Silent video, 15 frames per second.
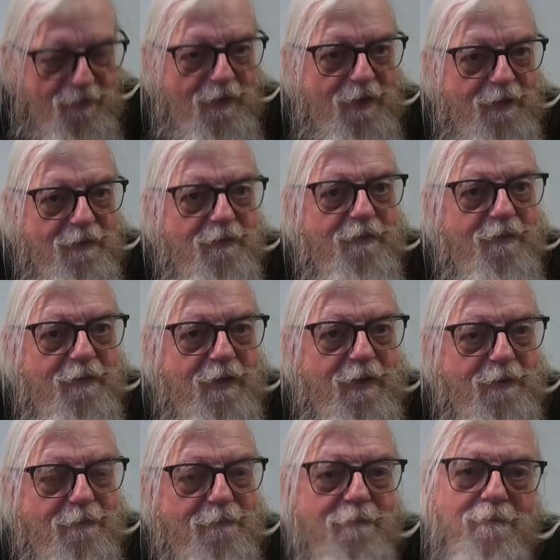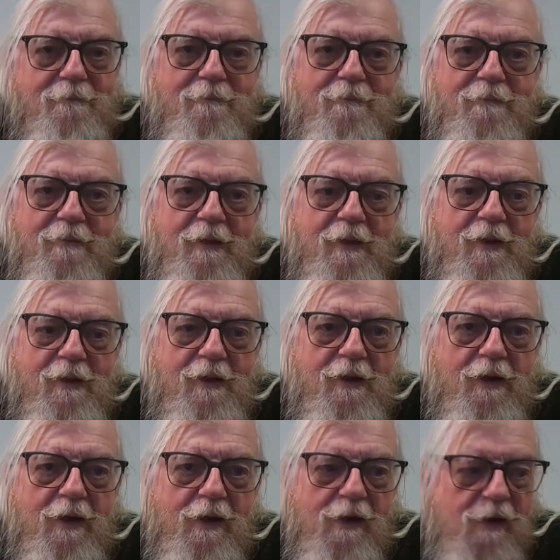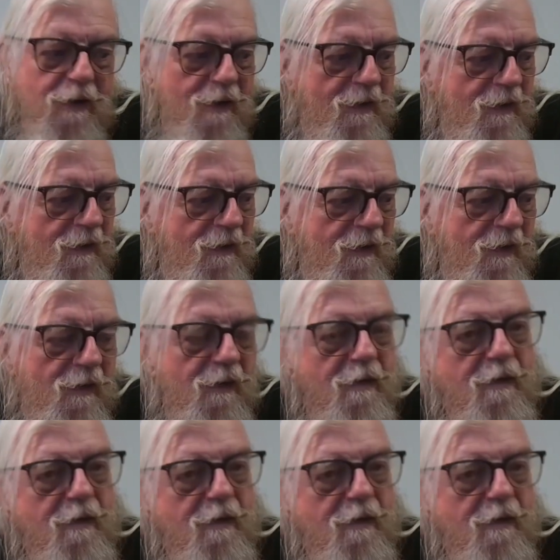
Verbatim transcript: Right, right. Now, um,